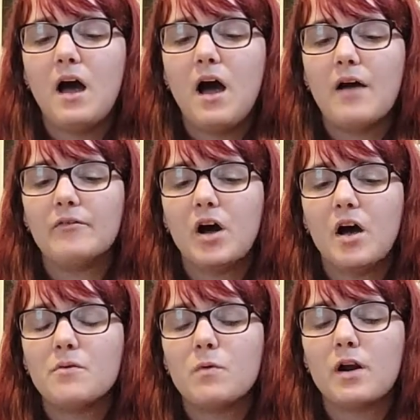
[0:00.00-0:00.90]
I've
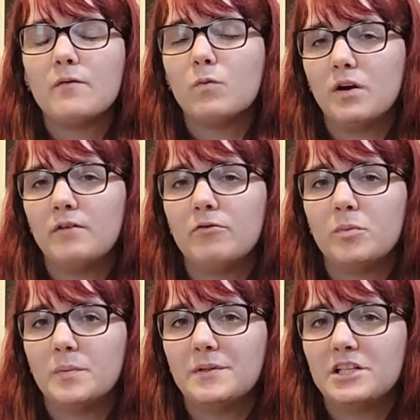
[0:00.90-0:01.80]
gotten what I wanted from a
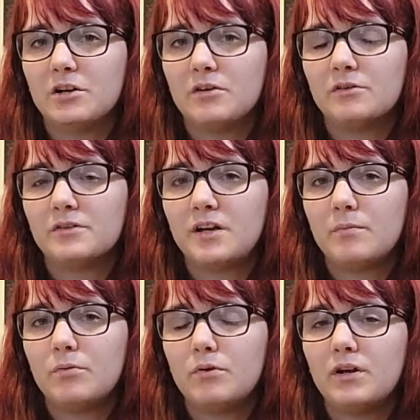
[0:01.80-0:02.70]
material
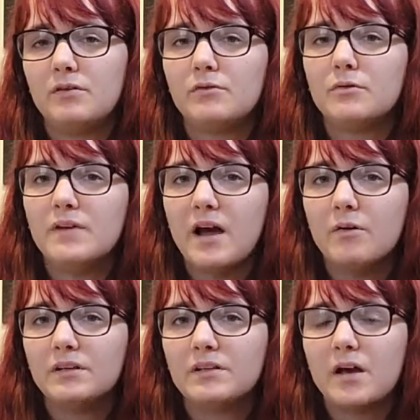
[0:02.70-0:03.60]
standpoint, so now
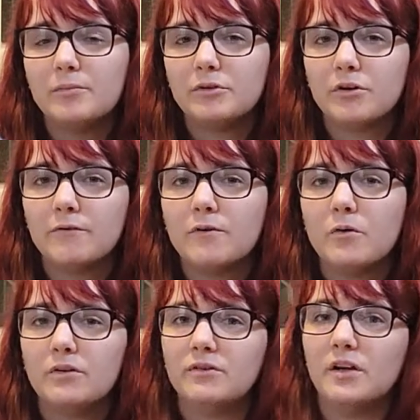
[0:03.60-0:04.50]
it's time to start
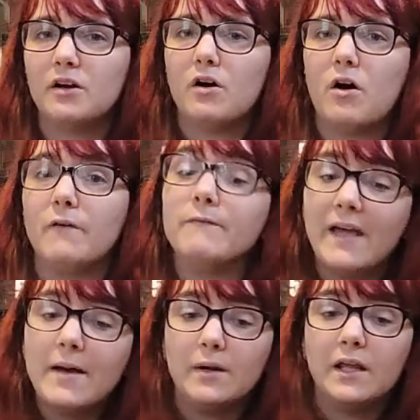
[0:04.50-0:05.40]
focusing on
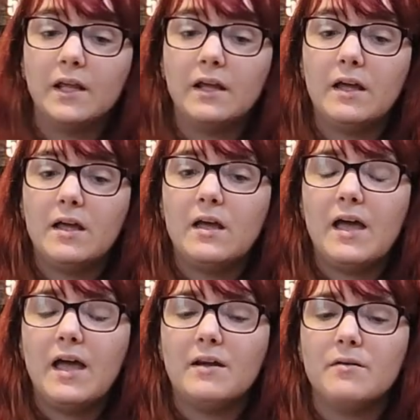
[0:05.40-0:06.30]
family
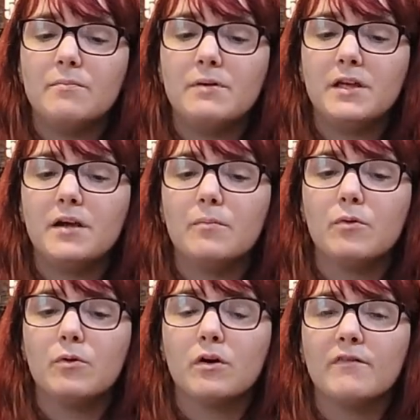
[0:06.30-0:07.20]
and being
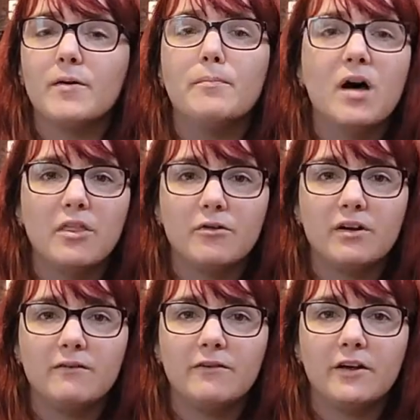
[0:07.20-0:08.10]
more of a
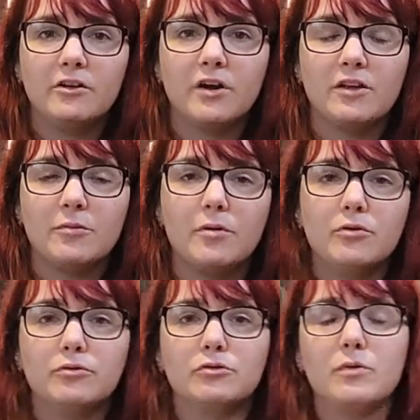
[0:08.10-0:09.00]
mothering figure as
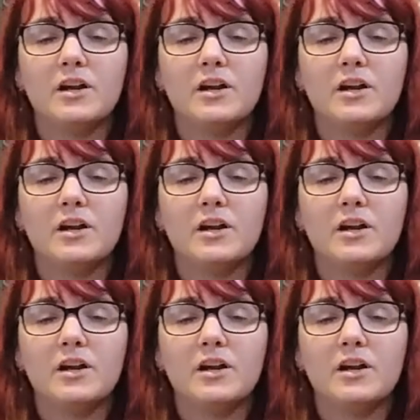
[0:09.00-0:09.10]
opposed to an